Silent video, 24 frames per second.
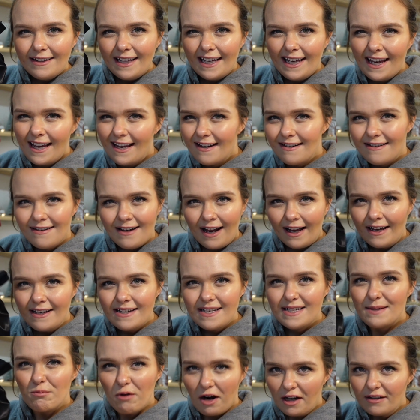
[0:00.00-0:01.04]
like a
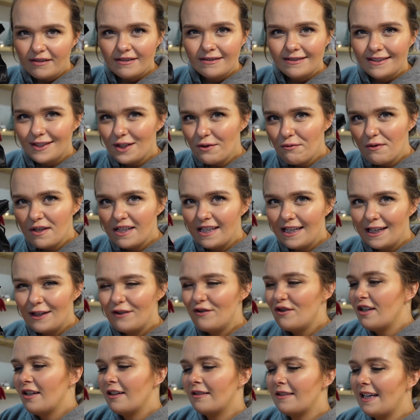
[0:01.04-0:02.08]
nice present to
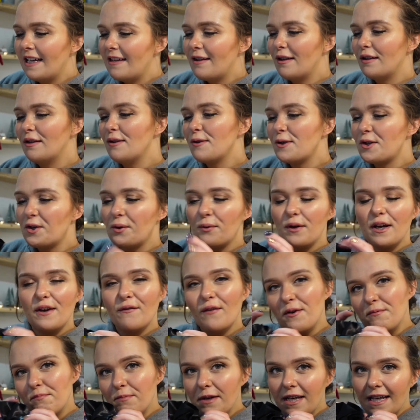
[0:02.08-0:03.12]
receive, you know, like the luxury of
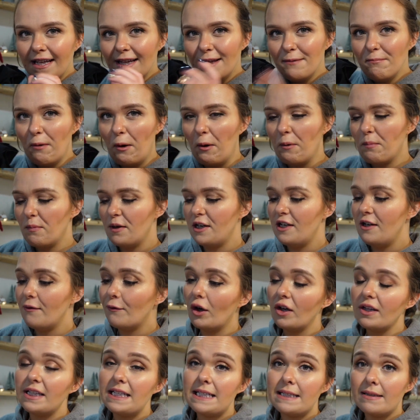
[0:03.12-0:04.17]
opening them up, and you've
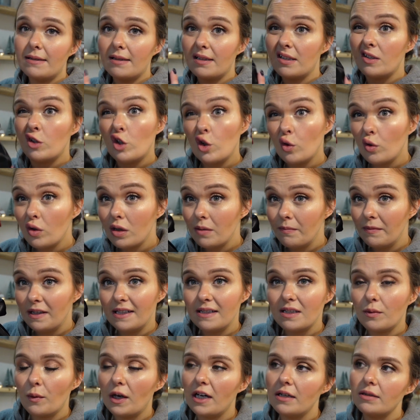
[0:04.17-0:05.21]
got these to store them in
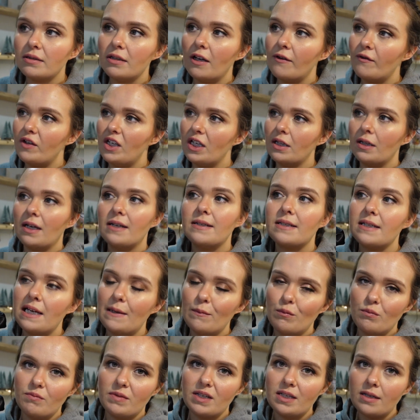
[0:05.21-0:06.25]
as well. So if you'd like to
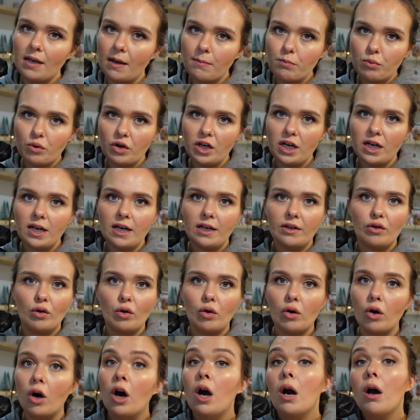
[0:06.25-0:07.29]
keep them separate in
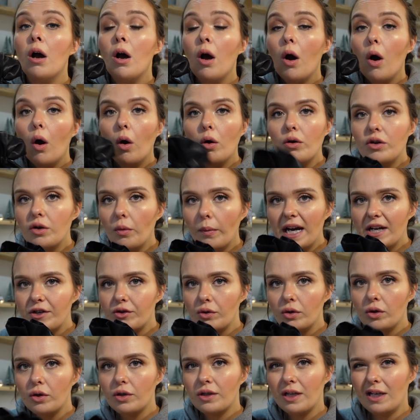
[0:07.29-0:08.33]
your underwear
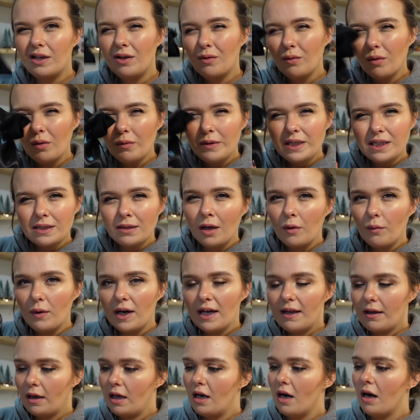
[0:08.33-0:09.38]
drawer, then you always know
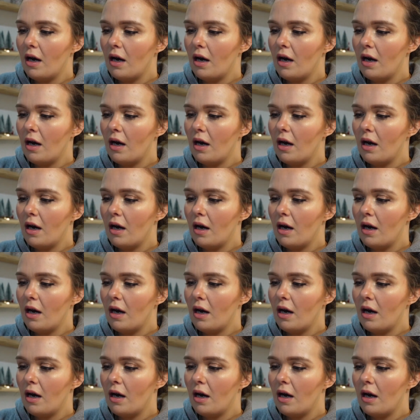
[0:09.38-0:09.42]
where they